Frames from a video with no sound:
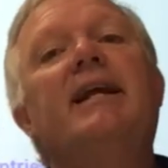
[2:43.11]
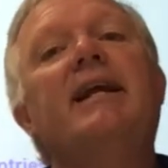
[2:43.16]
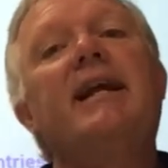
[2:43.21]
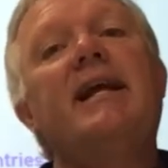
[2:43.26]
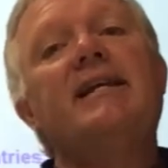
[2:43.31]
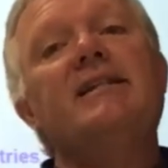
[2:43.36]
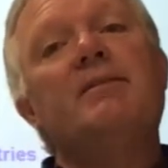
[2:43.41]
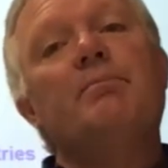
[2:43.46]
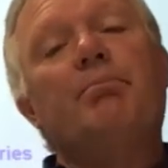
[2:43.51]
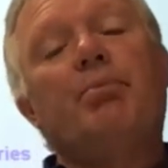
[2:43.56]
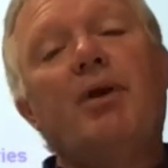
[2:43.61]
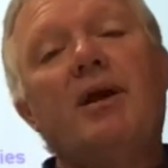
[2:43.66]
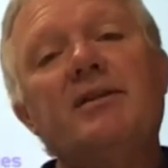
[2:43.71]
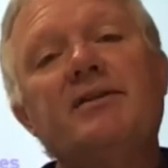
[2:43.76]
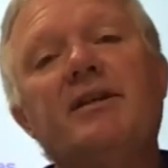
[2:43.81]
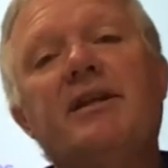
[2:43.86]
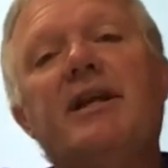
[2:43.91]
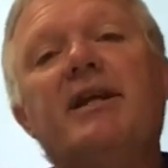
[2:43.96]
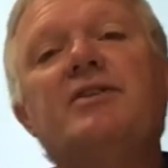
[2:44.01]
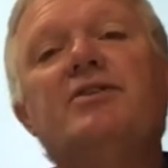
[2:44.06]
It has a
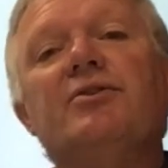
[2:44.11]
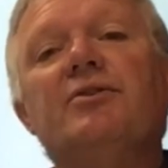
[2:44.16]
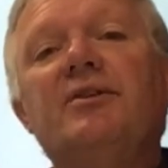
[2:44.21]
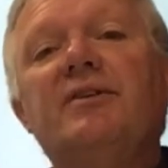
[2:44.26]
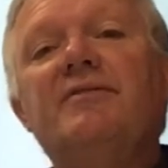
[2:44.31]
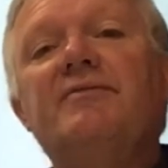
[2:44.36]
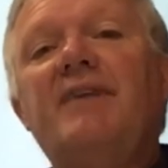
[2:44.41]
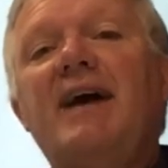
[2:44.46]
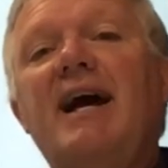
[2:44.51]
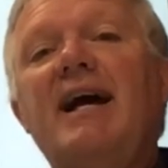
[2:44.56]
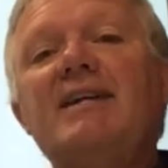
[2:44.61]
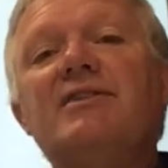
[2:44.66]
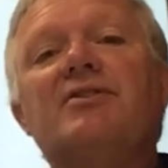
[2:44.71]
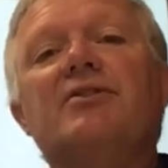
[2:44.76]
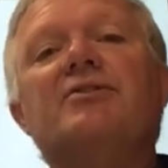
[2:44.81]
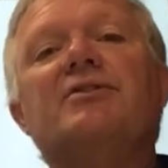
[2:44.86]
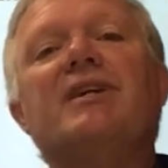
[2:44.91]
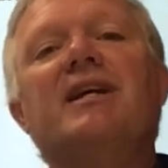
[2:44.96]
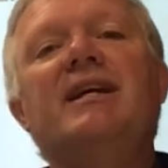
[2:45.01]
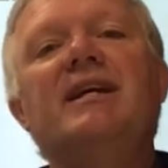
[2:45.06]
presidential
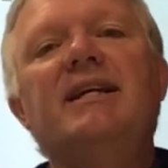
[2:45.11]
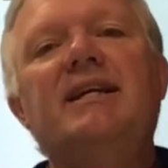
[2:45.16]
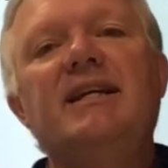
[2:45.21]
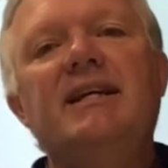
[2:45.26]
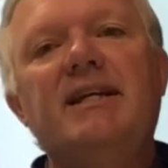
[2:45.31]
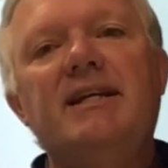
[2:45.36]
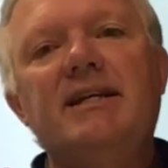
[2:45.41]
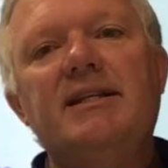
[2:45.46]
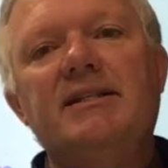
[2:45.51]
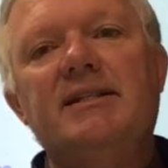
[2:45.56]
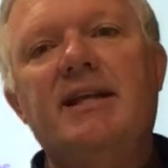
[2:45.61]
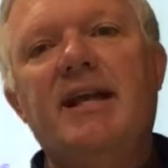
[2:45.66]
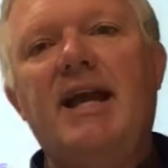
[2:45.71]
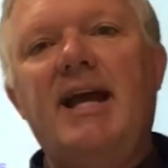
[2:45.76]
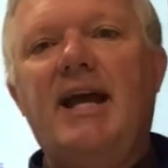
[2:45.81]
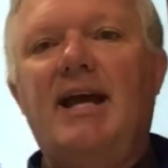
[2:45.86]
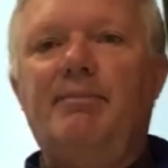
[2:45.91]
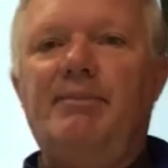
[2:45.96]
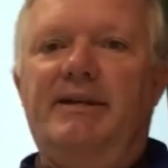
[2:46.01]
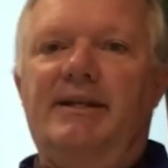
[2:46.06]
advisors, his
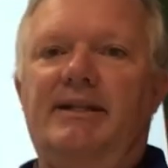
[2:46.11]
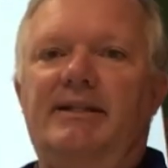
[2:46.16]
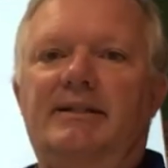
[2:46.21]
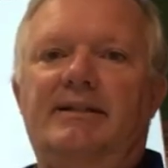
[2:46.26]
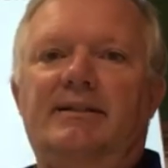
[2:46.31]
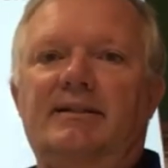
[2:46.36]
cabinet.